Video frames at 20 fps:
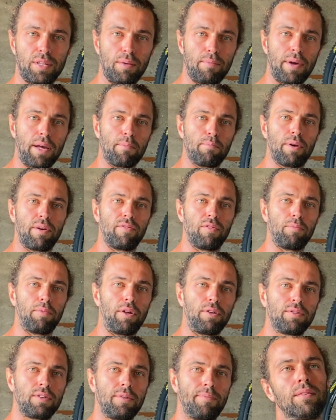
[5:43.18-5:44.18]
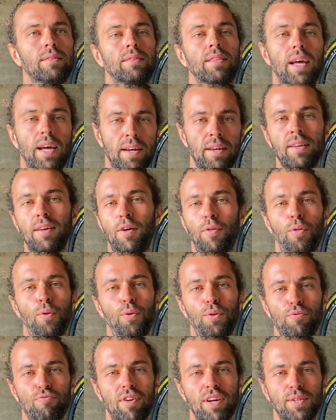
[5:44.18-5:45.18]
the main pivot bolt. Then I
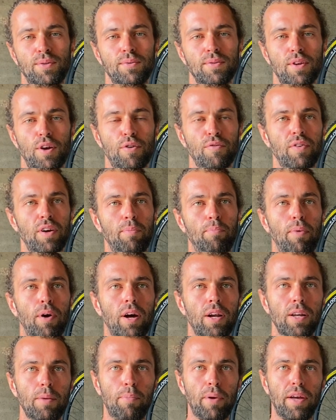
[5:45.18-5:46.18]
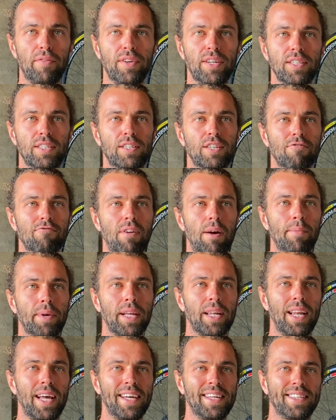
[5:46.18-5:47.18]
thought the race was over, but a bit of
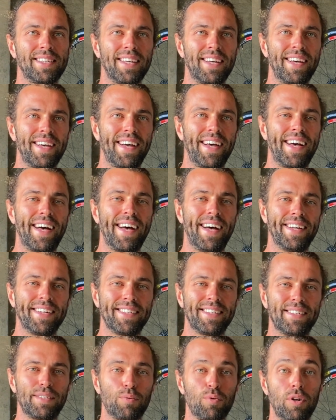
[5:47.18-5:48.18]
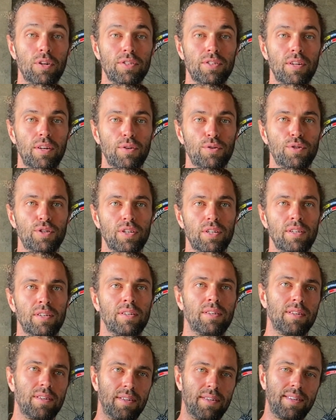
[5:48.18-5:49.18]
Instagramming later and got a solution.
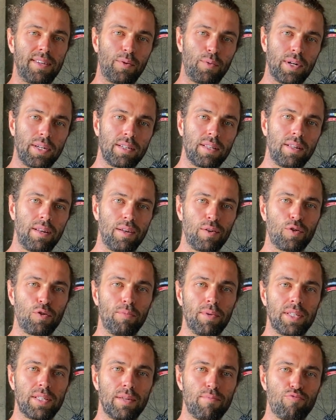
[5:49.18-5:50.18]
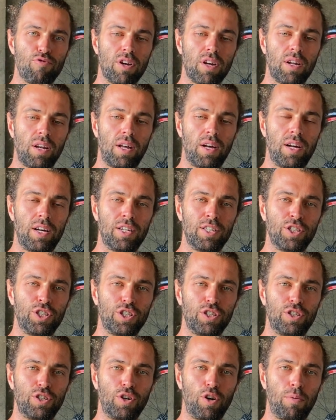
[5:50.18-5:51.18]
I went to the local Mr.
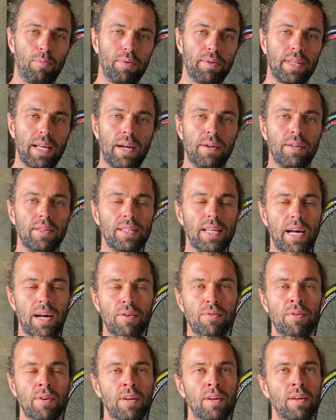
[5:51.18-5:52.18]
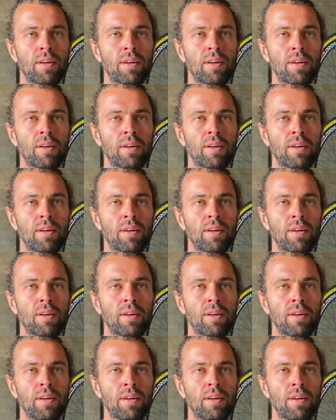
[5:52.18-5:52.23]
Bricolage shop down in town,